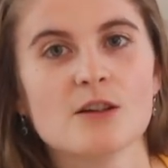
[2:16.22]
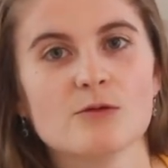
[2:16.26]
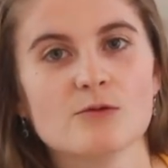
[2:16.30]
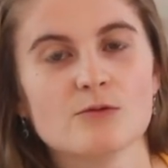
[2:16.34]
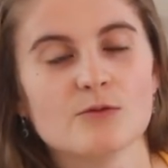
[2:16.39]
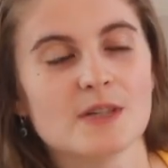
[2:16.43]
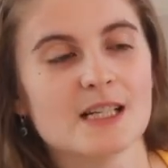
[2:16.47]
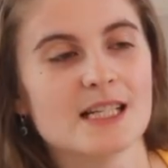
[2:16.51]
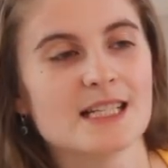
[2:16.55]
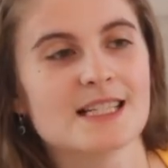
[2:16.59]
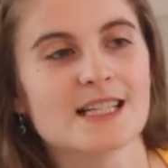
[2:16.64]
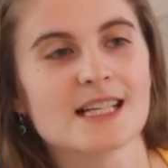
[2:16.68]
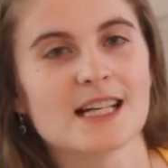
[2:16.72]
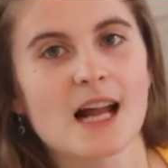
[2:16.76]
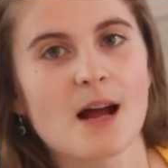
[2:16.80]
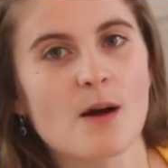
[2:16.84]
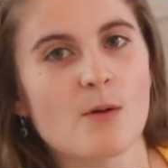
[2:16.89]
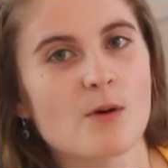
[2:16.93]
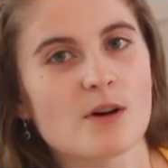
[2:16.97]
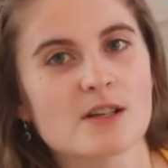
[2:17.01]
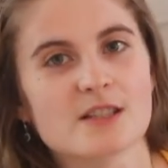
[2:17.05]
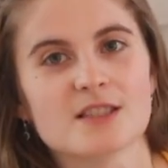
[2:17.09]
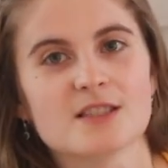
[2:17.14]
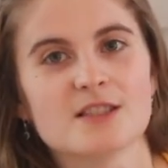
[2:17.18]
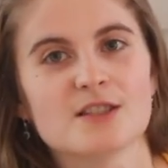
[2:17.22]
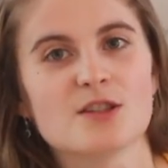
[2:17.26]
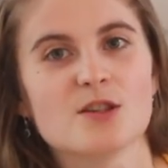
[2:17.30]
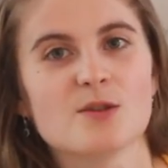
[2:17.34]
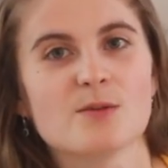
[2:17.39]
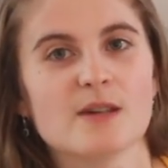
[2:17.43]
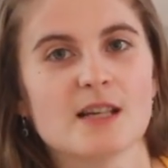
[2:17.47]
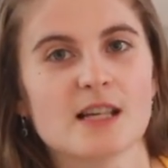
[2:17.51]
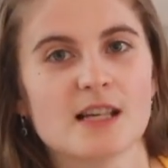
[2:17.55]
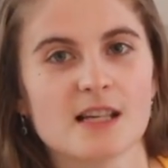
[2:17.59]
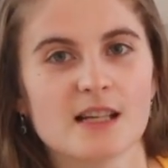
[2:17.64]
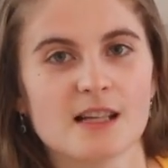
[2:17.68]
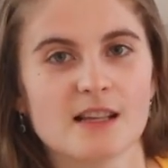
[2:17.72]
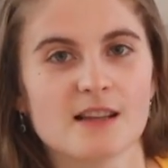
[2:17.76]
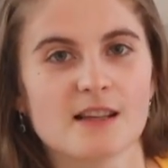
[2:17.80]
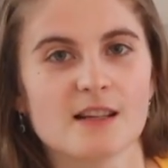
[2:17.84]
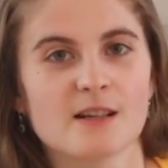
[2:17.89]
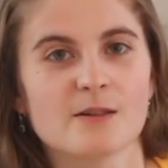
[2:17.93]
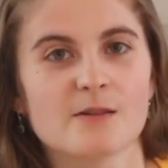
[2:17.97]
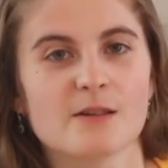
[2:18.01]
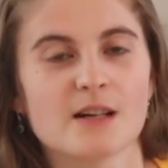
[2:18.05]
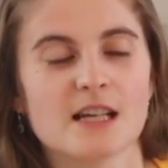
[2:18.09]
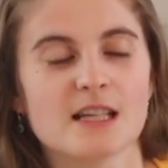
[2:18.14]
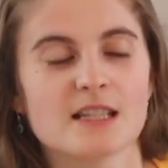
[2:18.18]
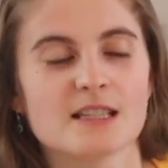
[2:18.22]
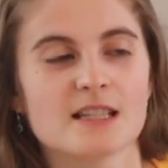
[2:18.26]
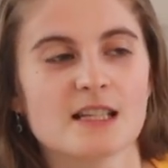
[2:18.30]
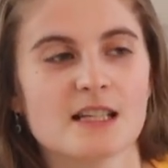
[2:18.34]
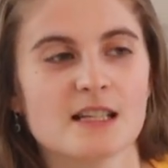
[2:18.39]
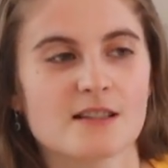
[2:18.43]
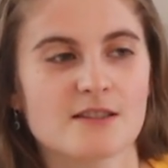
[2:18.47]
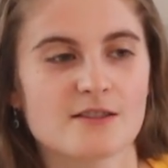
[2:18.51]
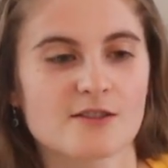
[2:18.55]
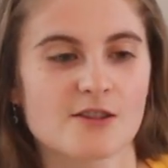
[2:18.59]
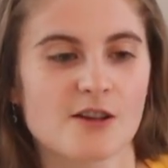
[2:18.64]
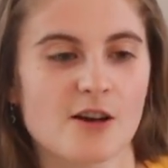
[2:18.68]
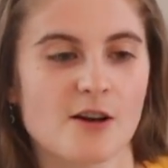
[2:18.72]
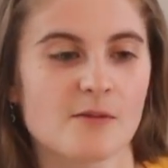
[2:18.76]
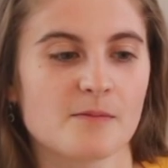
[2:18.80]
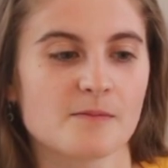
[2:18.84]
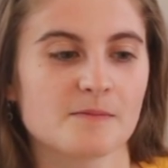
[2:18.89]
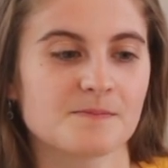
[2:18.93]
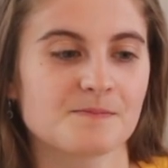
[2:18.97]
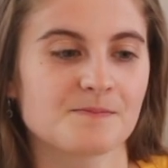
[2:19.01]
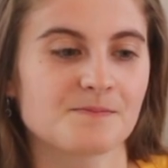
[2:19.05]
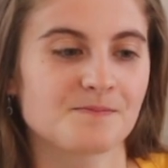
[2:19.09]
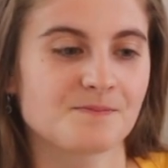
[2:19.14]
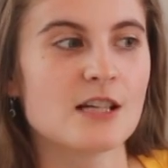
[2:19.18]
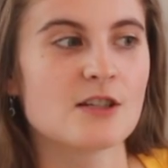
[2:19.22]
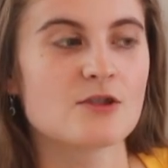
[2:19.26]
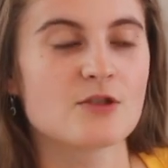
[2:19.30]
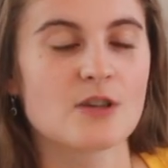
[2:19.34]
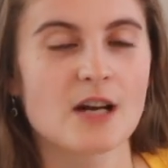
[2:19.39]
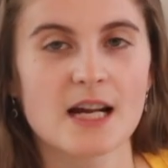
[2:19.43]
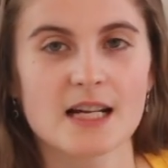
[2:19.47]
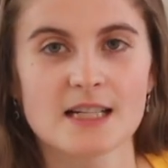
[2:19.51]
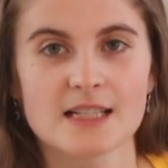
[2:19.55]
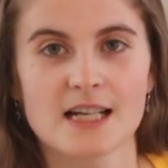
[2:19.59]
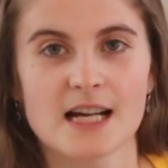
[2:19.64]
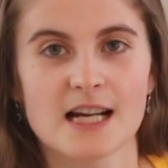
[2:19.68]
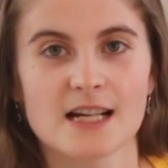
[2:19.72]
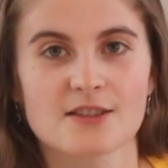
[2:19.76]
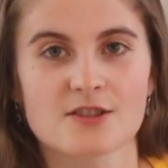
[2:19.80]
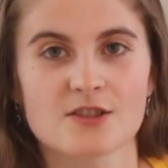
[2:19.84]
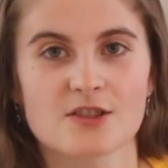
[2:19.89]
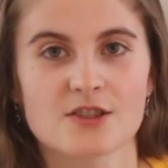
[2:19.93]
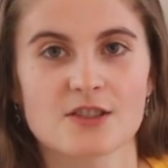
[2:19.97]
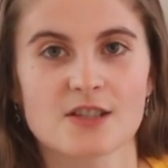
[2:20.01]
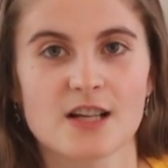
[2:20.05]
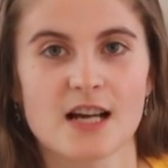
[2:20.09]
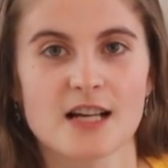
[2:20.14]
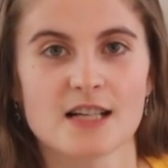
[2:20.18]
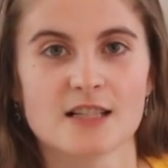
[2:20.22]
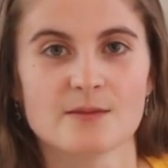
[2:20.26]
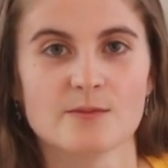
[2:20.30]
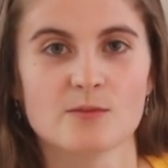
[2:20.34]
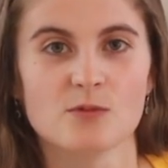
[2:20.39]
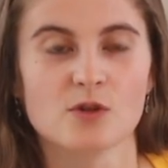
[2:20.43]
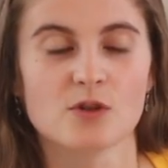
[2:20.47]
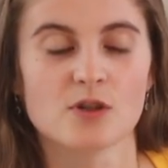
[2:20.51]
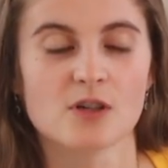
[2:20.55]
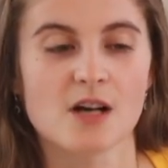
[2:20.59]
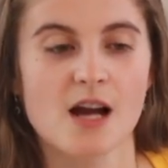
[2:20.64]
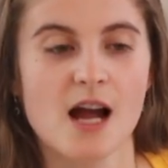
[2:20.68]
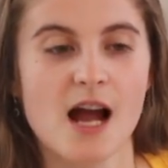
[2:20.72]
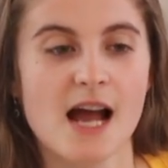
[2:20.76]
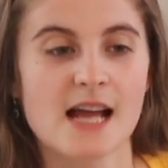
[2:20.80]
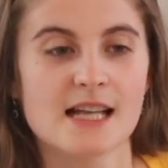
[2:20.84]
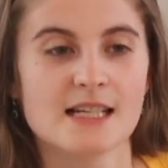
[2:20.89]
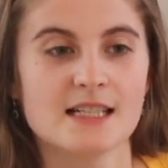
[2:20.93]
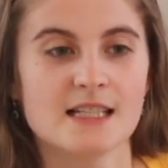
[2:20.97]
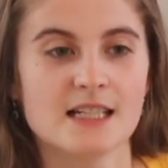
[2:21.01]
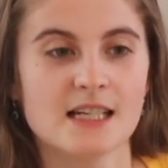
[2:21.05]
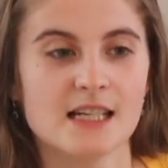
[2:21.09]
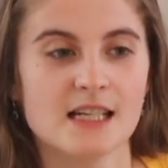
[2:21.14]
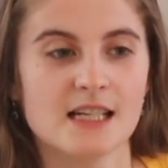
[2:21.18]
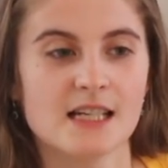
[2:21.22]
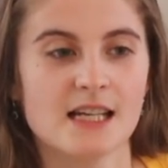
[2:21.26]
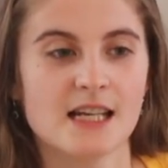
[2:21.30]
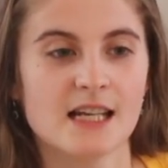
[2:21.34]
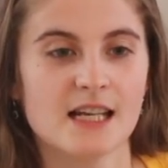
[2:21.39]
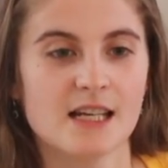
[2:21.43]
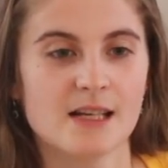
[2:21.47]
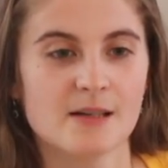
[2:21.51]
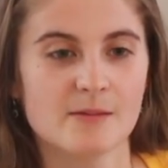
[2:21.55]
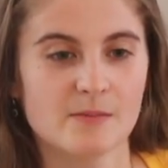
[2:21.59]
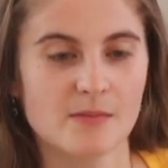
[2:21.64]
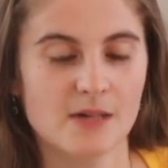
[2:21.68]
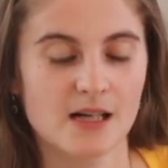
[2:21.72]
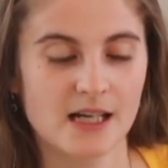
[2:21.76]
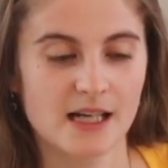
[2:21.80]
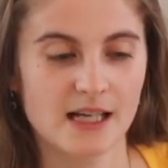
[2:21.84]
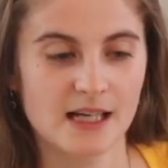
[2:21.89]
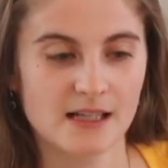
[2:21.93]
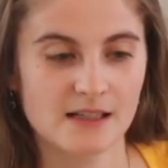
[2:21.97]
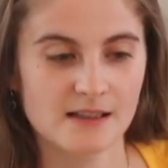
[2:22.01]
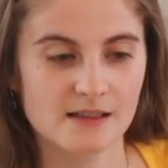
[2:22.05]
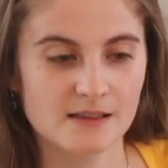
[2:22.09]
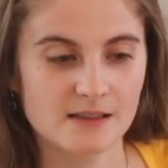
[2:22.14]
reason. I wasn't doing anything crazy, so trying to exercise more. I did hit my